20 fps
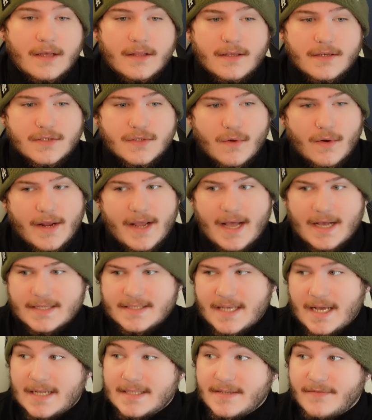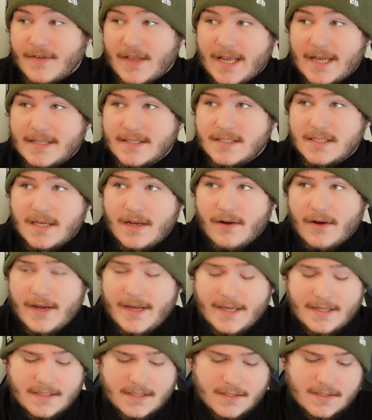the zodiac signs of
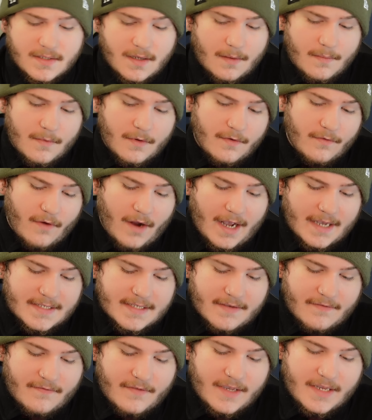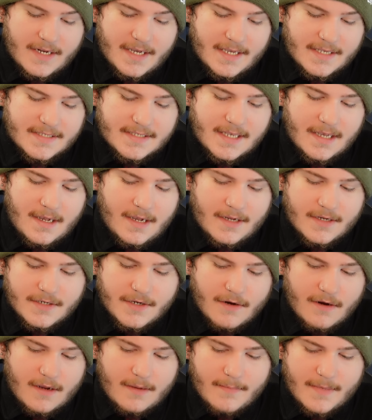Cancerian, Sun, Moon, Rising, Venus
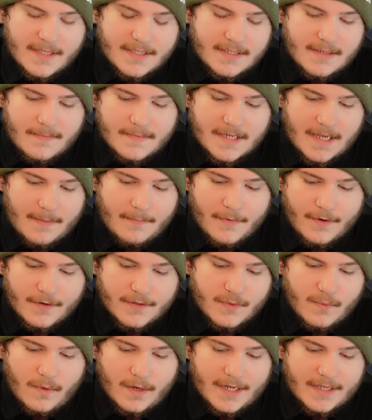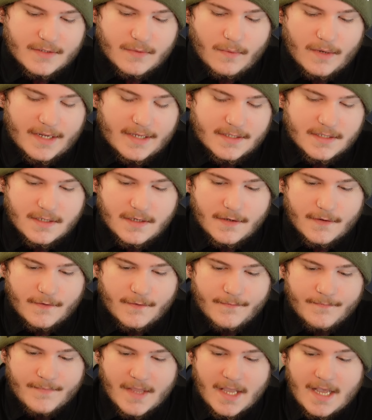during mid-September
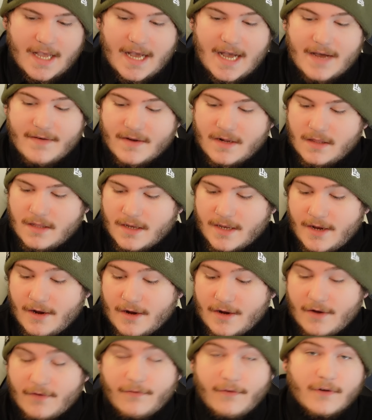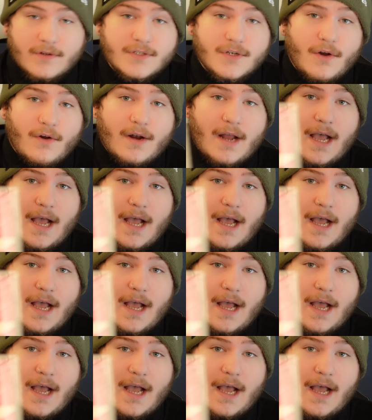2022? Having a look here at your first card